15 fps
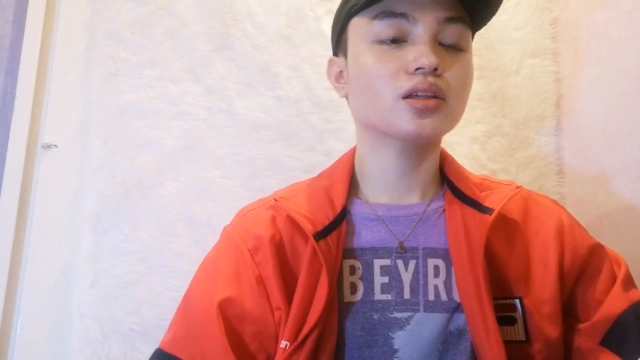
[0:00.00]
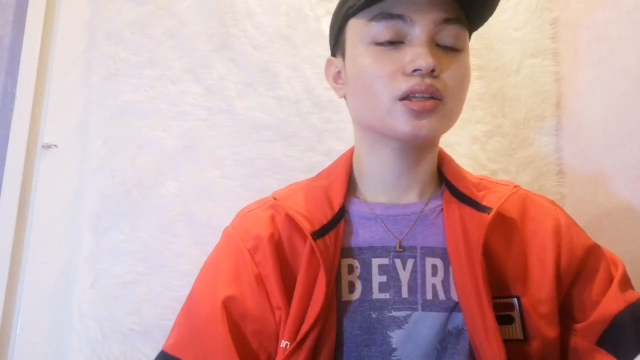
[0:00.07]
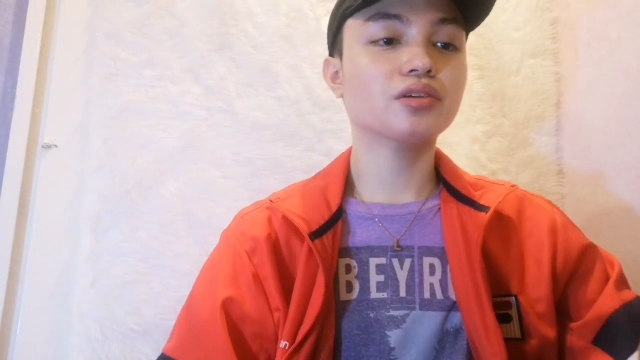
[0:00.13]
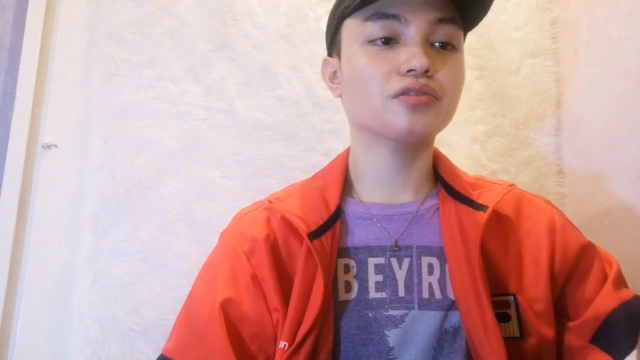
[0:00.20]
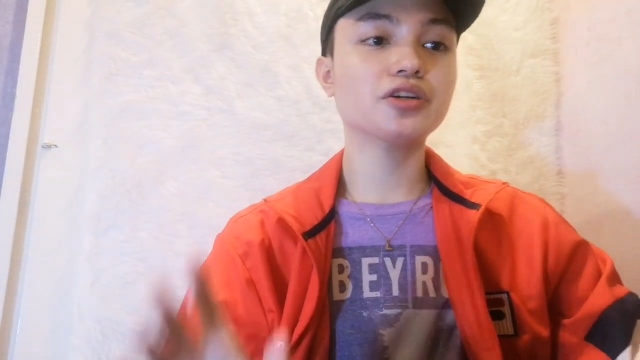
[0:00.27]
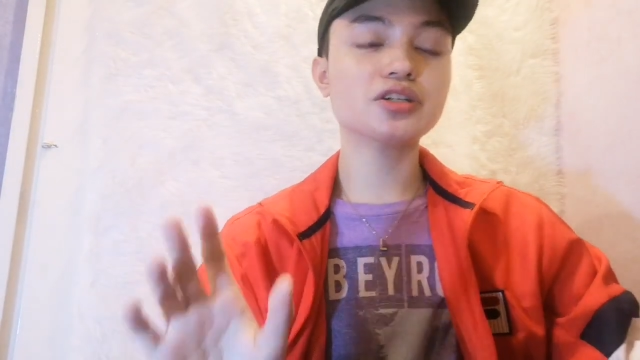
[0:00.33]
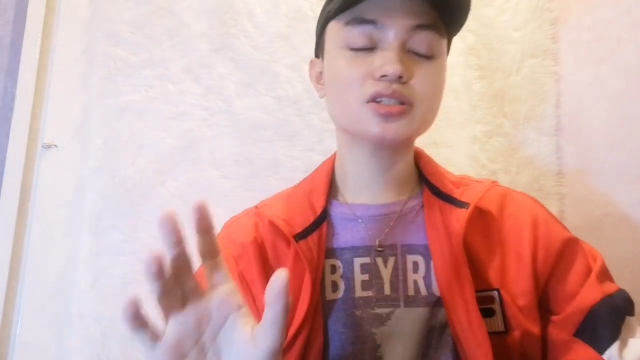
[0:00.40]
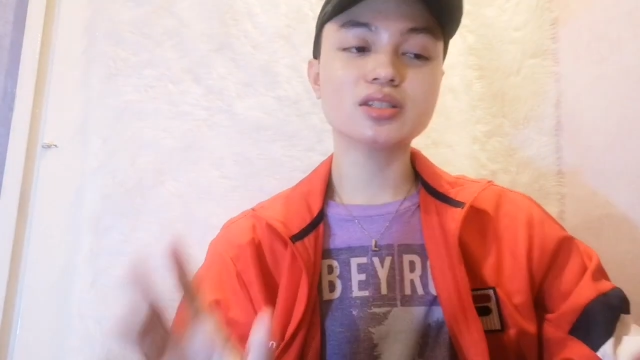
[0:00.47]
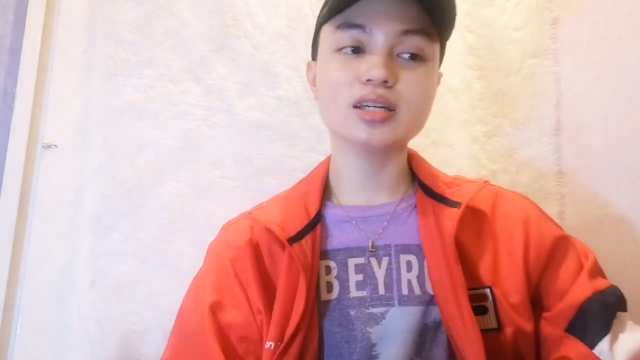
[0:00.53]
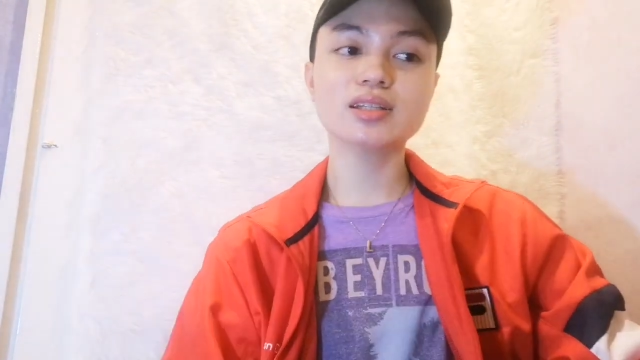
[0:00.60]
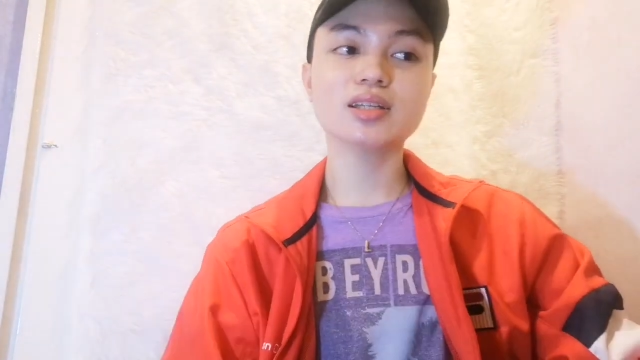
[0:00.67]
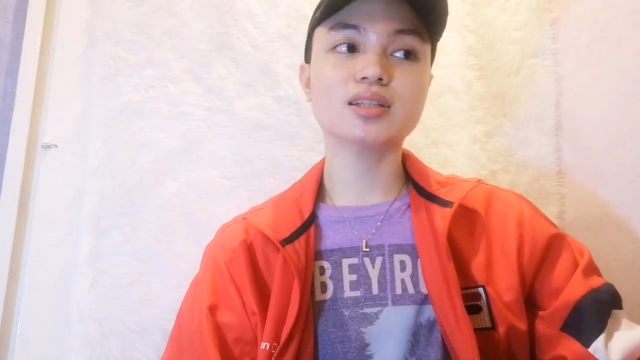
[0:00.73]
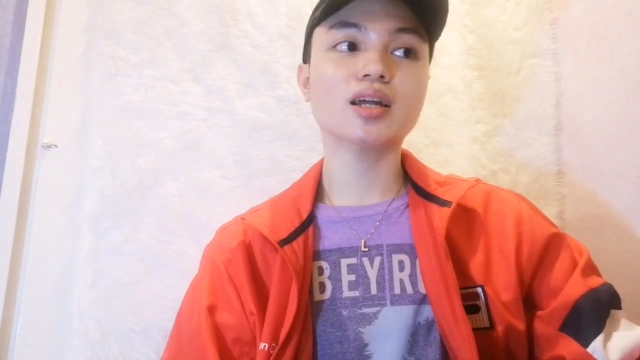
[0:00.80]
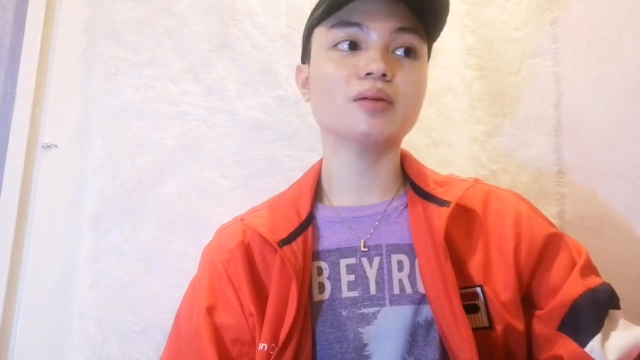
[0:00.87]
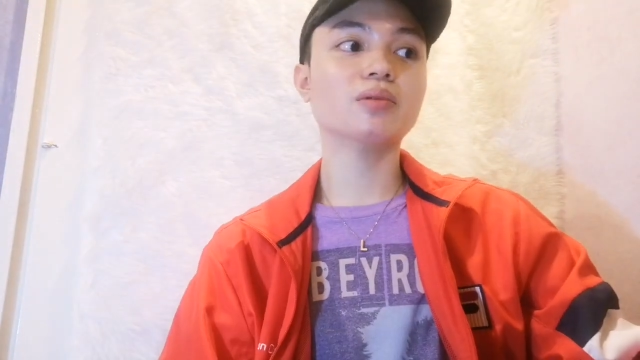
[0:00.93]
the first thing
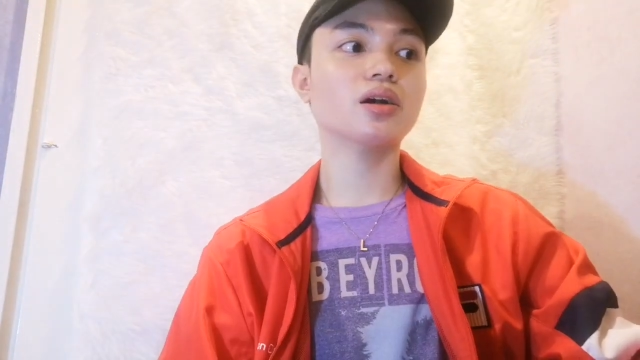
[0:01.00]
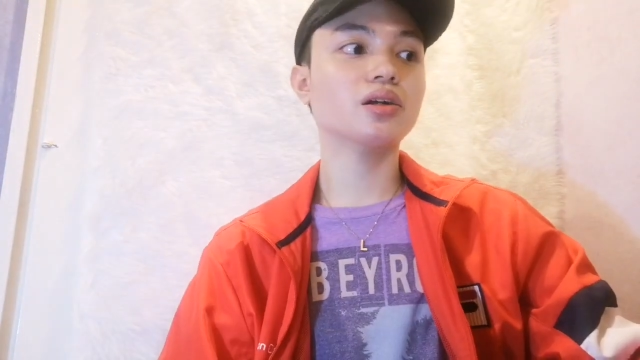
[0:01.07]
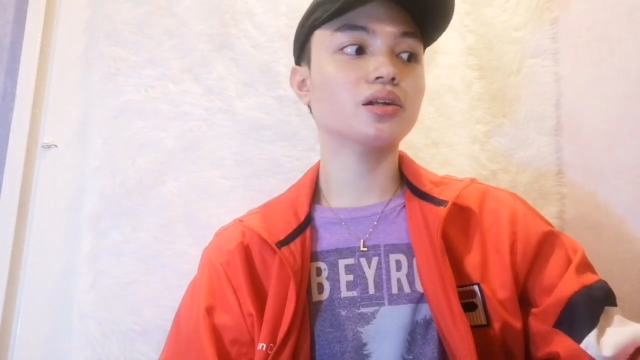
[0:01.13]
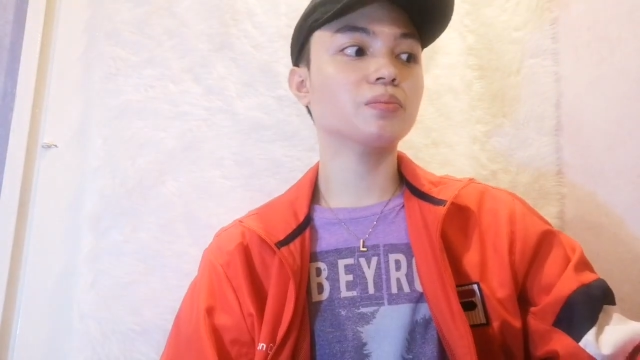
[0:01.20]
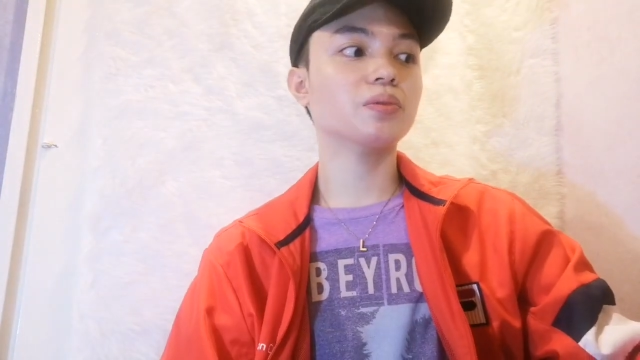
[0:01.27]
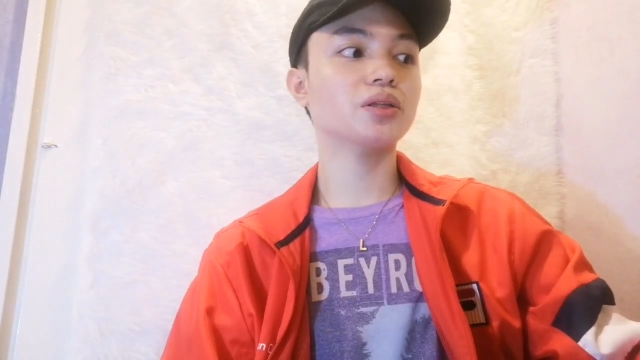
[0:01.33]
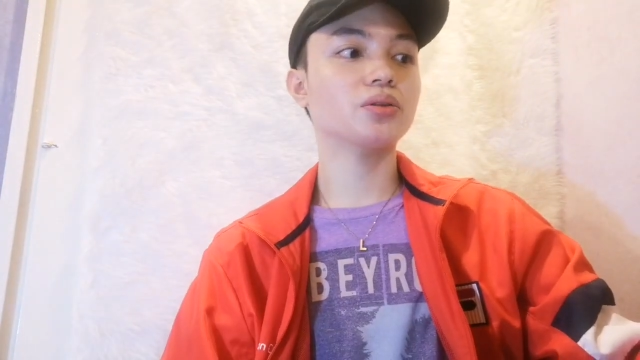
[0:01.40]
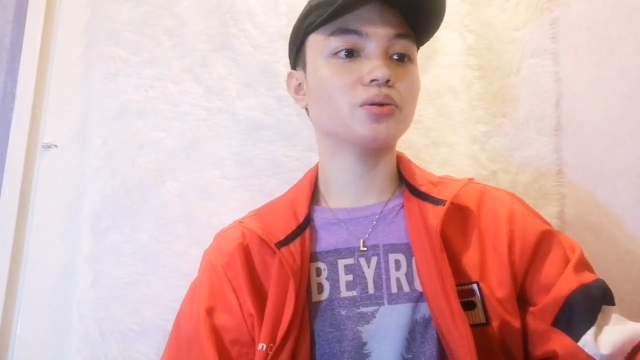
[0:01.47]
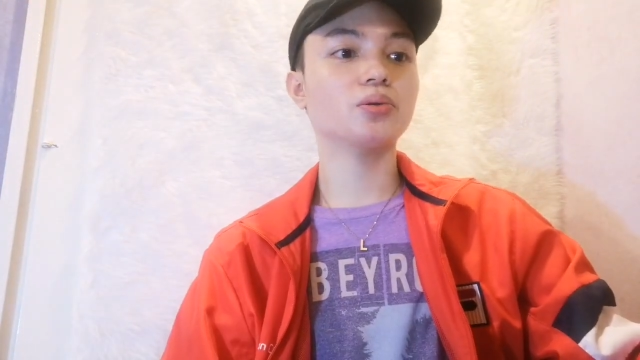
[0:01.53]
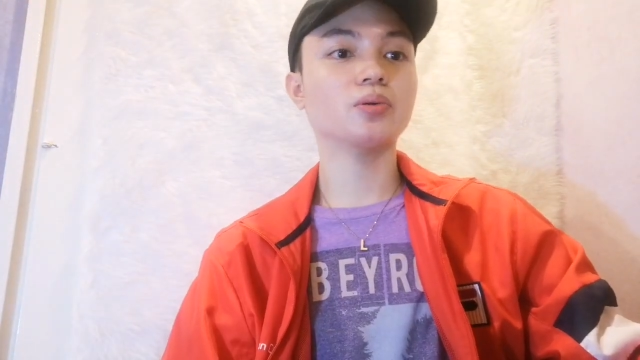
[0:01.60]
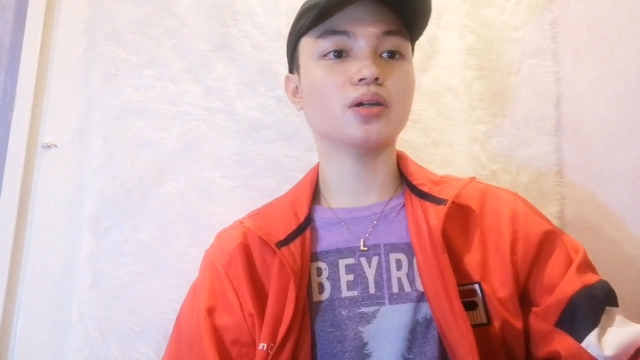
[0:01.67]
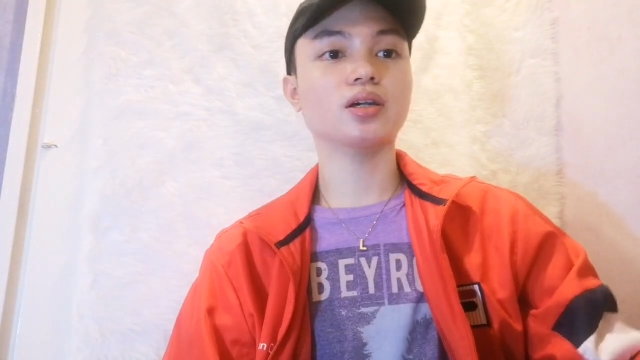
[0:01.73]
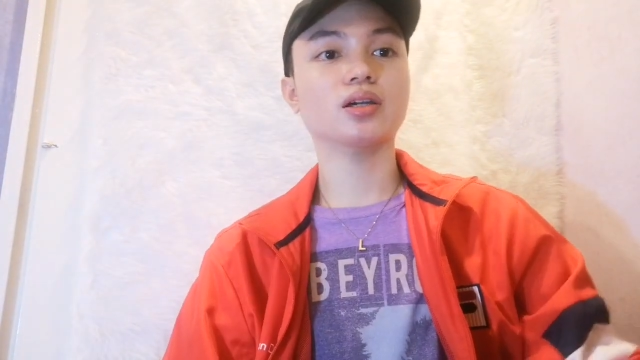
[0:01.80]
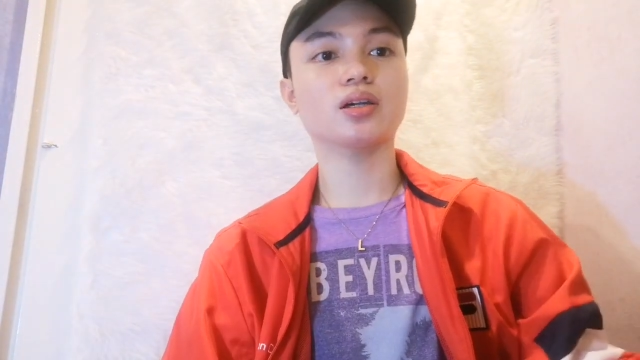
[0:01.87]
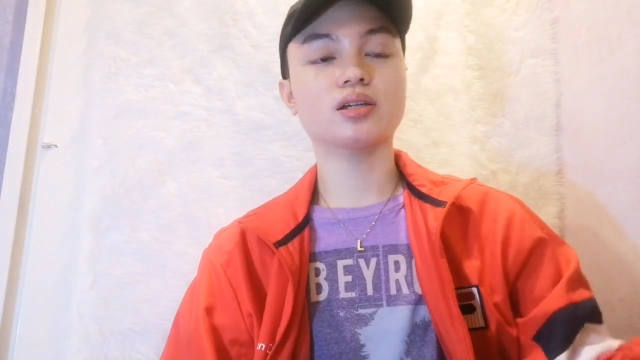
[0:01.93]
that I'm gonna be
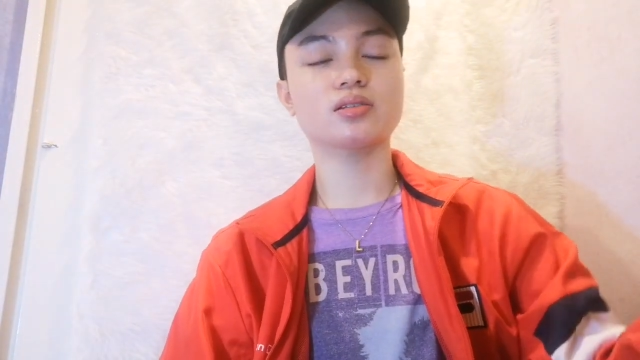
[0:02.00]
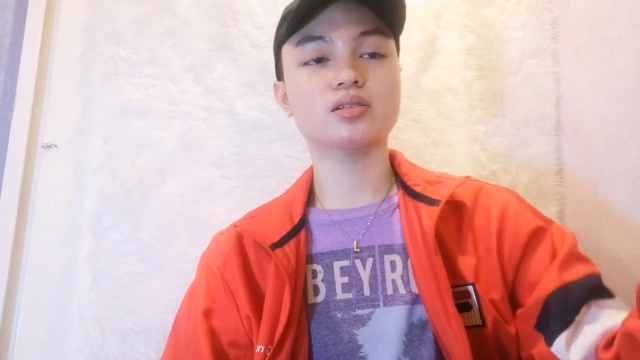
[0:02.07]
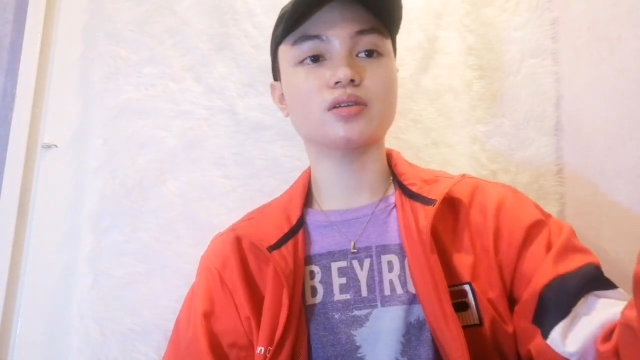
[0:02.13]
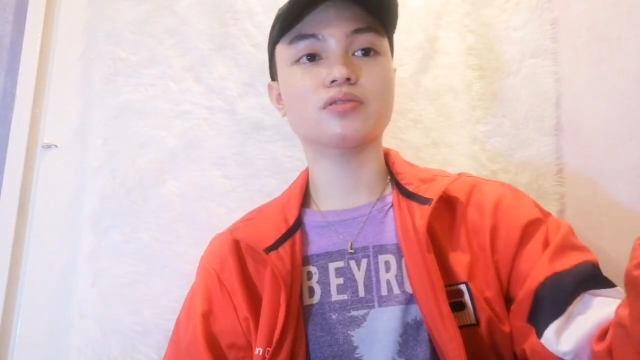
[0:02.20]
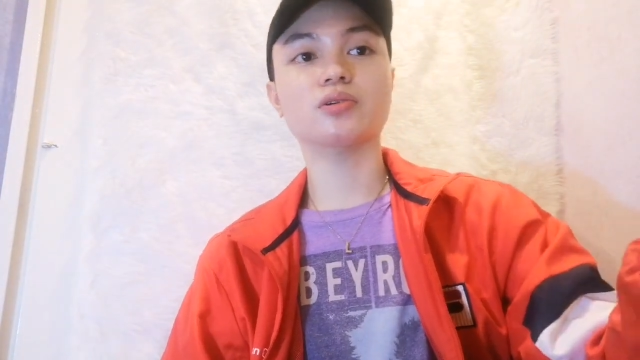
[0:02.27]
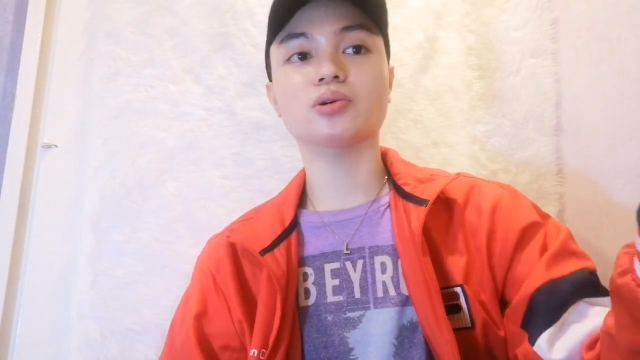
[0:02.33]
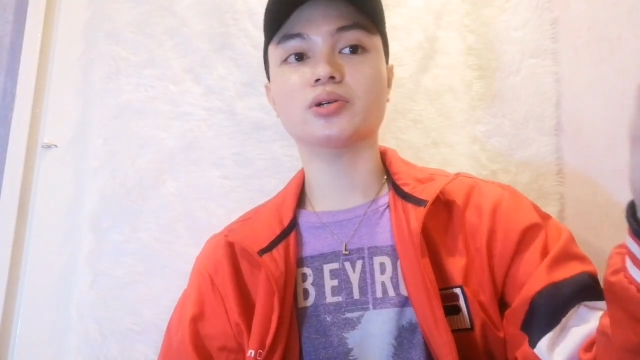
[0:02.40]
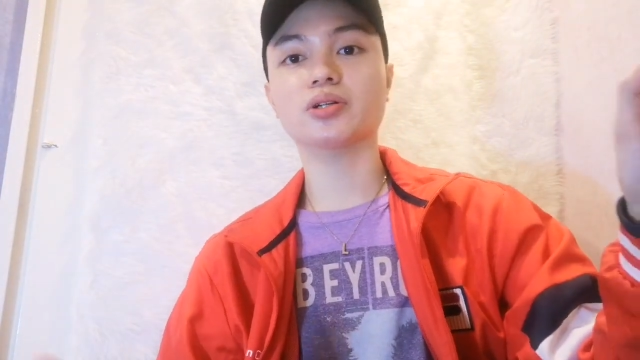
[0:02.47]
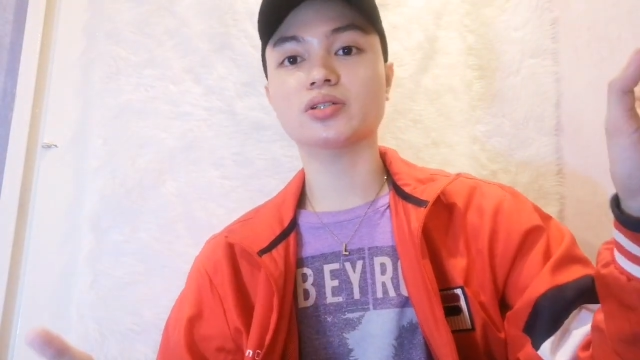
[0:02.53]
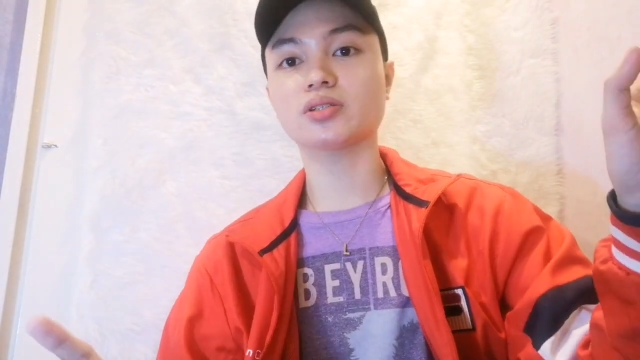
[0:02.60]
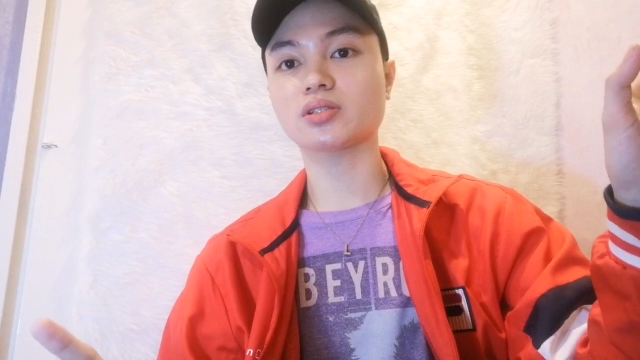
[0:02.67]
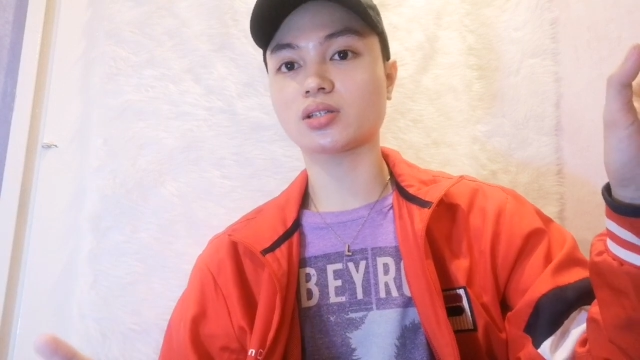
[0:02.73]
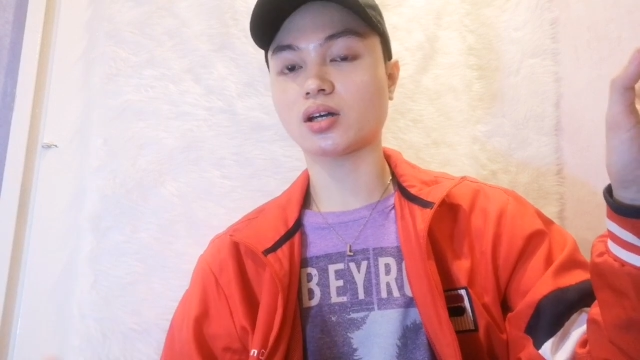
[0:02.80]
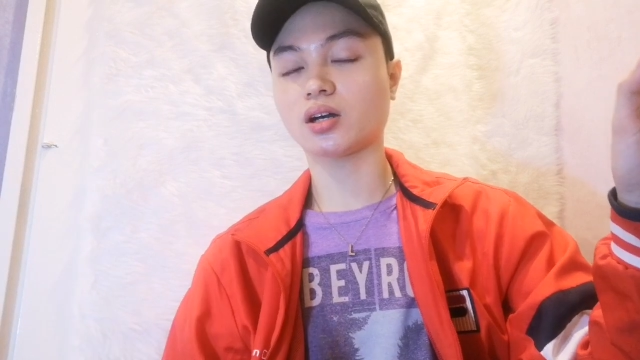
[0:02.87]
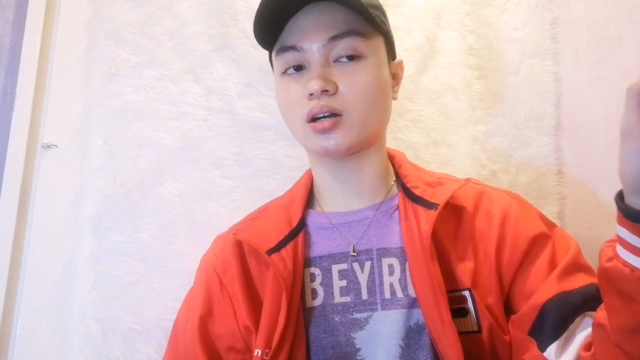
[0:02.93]
doing is, of
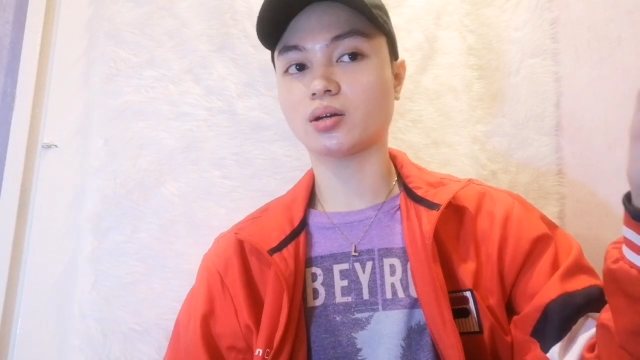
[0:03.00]
course,